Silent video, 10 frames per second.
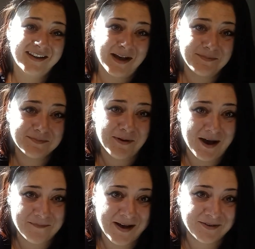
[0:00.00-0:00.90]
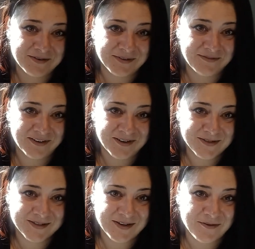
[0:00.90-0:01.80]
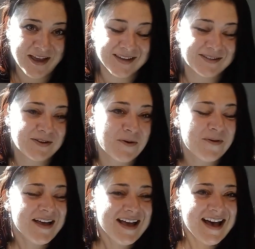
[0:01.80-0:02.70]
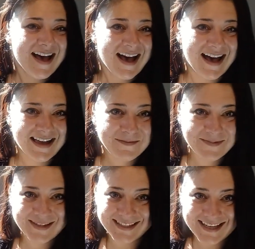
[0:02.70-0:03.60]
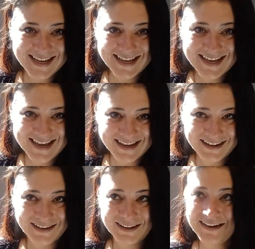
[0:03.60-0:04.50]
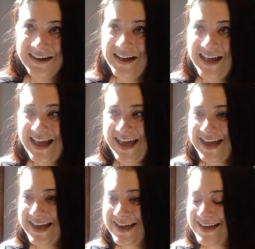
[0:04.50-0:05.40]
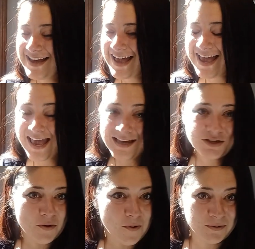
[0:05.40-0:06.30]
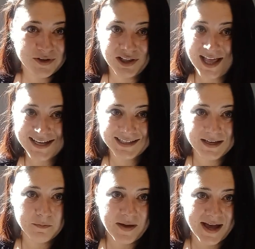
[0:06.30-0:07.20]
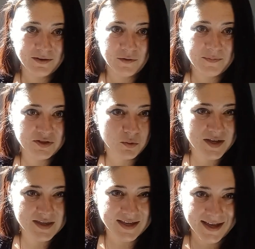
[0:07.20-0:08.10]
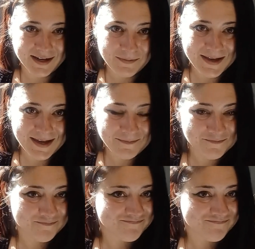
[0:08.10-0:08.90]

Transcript: Cups pop out in reverse. Okay, so I'm seeing here a age-old classic battle between the enemy